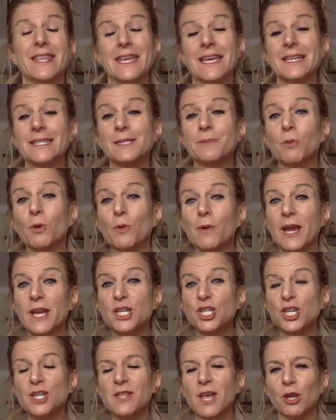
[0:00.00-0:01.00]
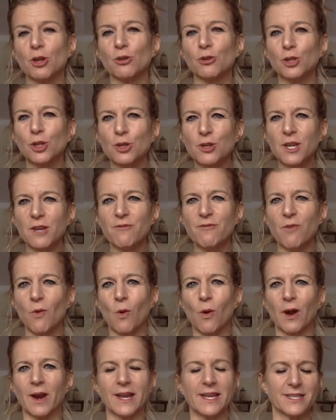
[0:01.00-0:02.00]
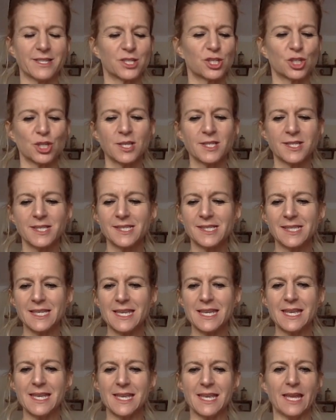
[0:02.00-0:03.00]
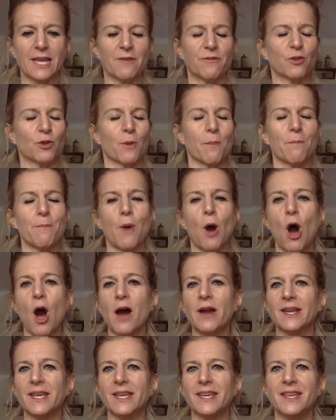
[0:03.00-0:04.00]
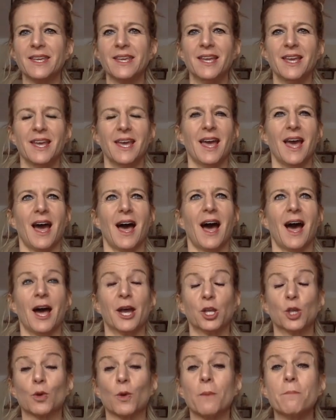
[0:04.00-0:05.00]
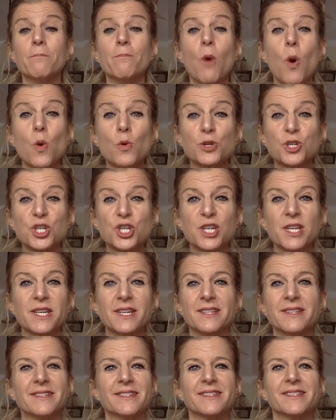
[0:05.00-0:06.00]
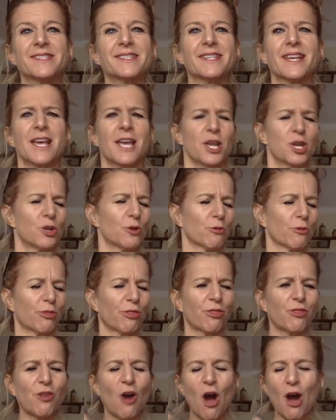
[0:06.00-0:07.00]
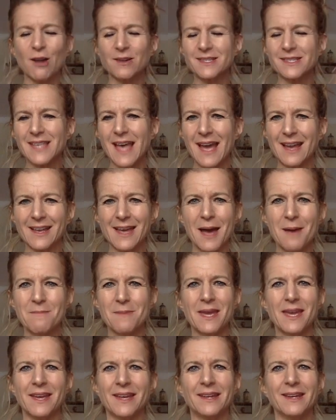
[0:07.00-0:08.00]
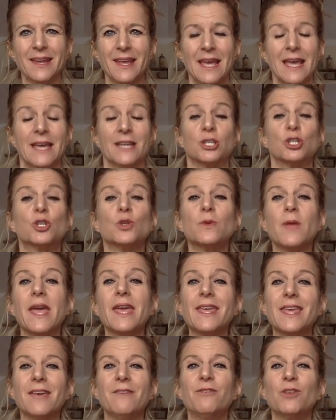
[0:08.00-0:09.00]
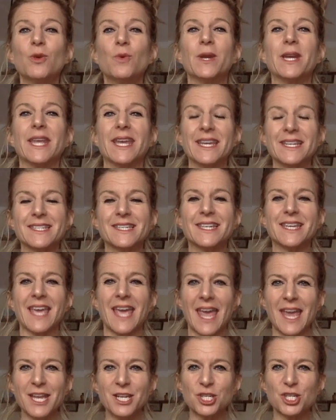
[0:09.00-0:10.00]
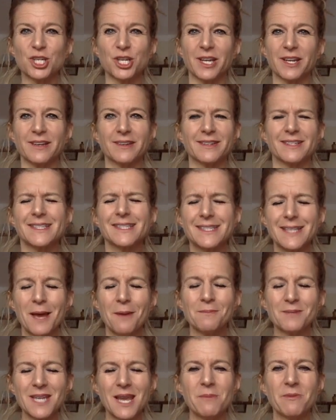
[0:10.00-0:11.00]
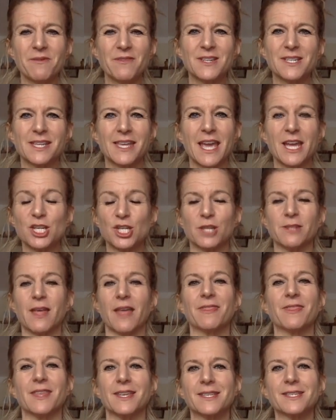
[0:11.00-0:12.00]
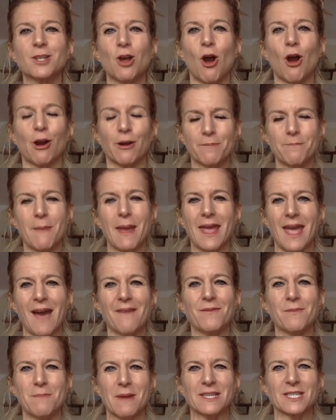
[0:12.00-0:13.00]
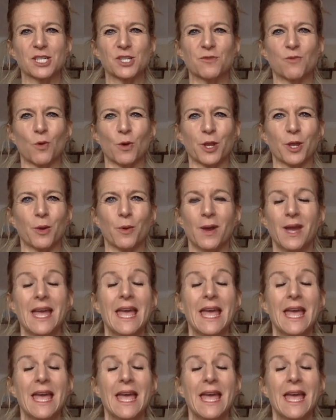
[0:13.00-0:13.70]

inspiration that you're looking for is just to see if your body, your emotions, your thoughts that come in, do they give you an indication, some type of indication that this card may have a message for you?